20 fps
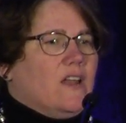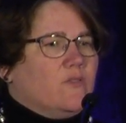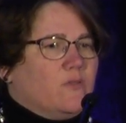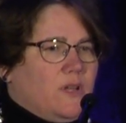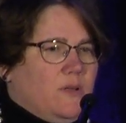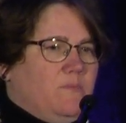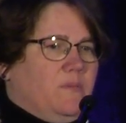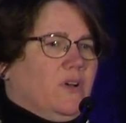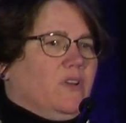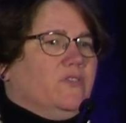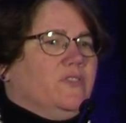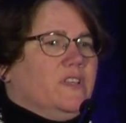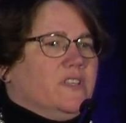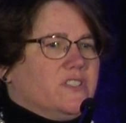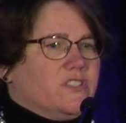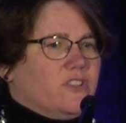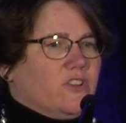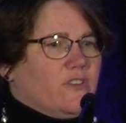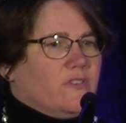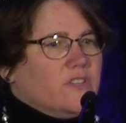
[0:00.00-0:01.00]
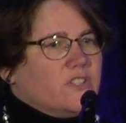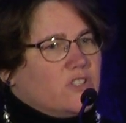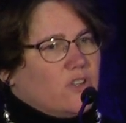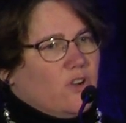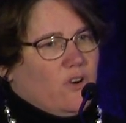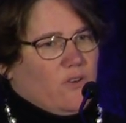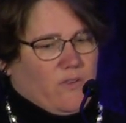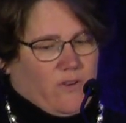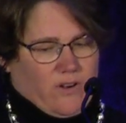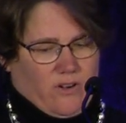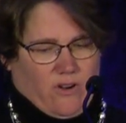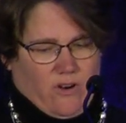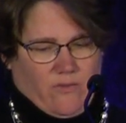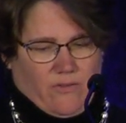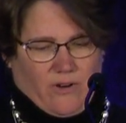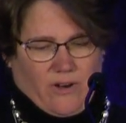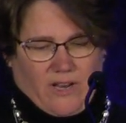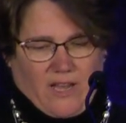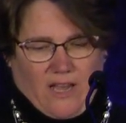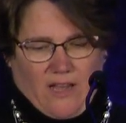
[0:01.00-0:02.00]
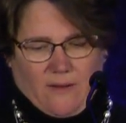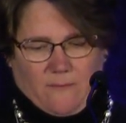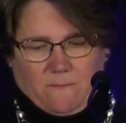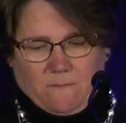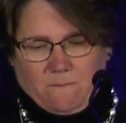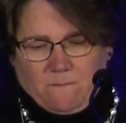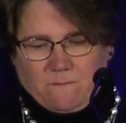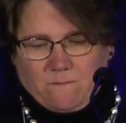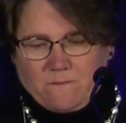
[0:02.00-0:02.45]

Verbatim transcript: and rebuild this service over and over again?